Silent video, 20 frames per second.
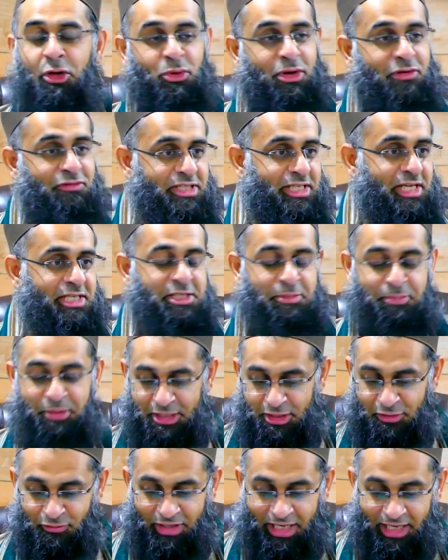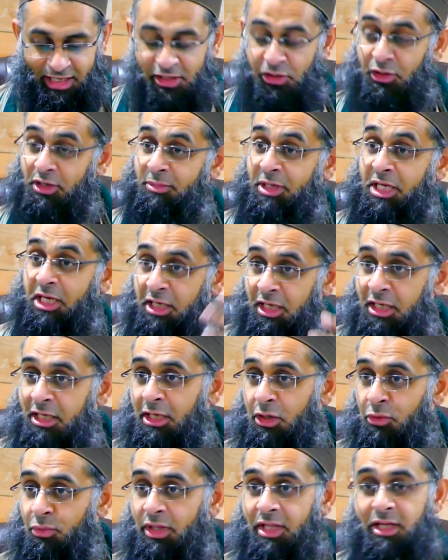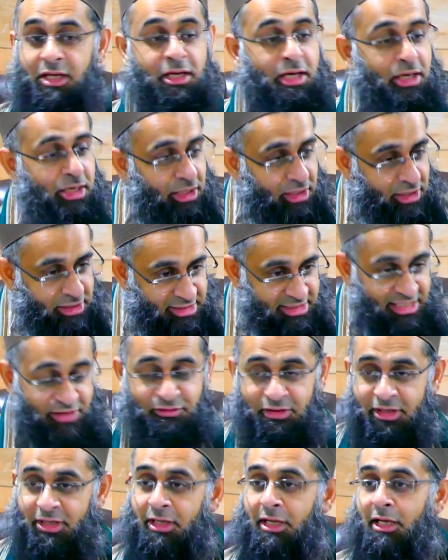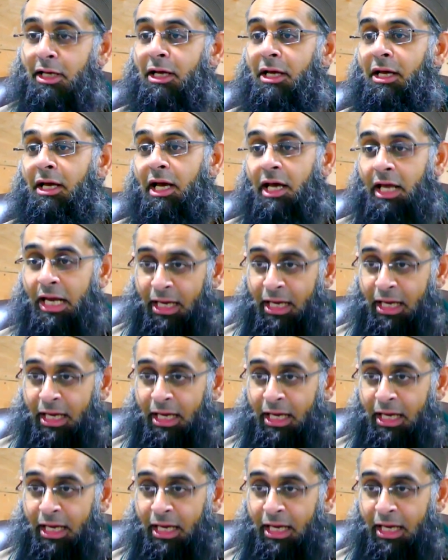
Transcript: whoever takes a piece of land, you're going to be girdled with it seven